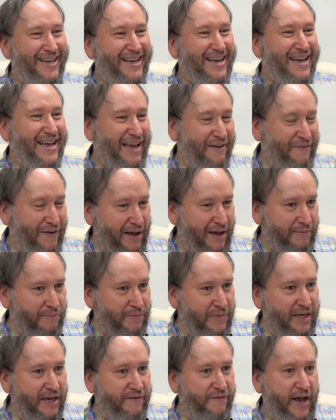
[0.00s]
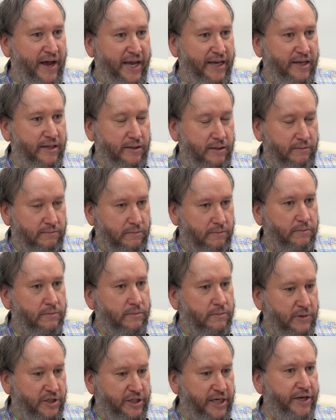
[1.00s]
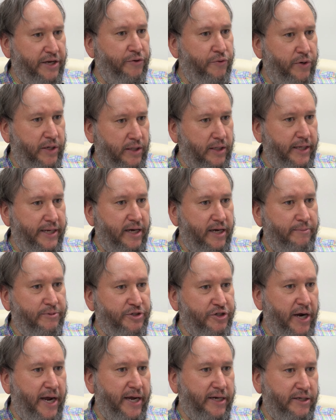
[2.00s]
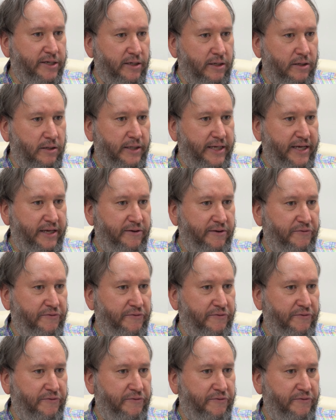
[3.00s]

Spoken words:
But if I genuinely am trying to leave